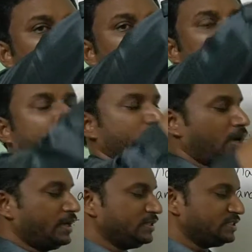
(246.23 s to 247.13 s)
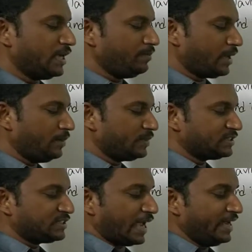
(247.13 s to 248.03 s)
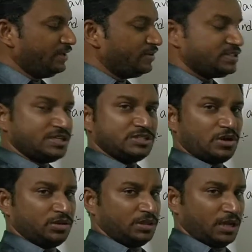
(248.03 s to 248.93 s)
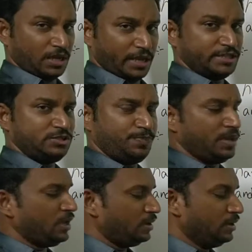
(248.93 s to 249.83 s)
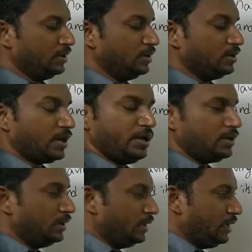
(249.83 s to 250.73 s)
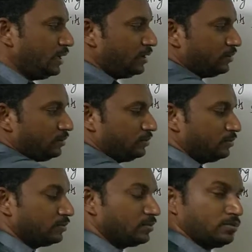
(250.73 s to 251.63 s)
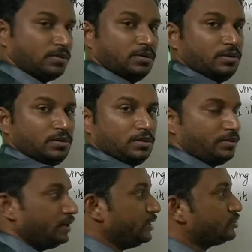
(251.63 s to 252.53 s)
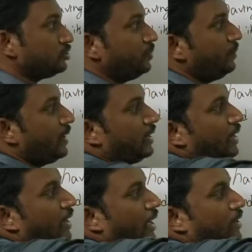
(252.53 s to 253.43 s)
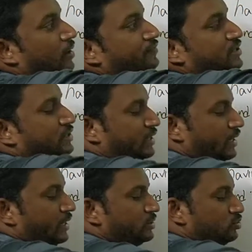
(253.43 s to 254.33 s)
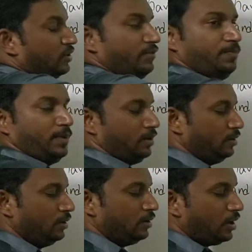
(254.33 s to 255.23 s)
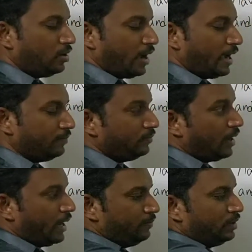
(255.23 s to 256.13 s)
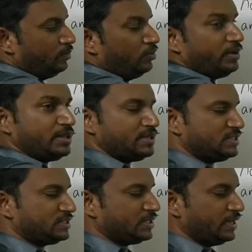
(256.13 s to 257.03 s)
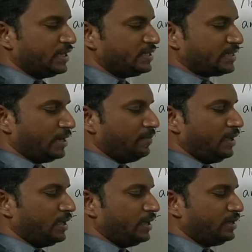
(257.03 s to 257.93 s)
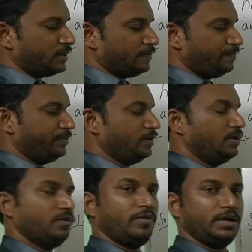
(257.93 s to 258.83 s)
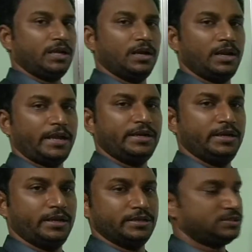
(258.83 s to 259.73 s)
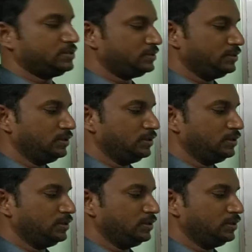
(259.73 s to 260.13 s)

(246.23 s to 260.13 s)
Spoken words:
But at the same time, the side which is on the HP, right, here it should be making an angle of 60 degrees to the VP. Now I am removing that 60 degrees, I am making it vertical 90 degrees.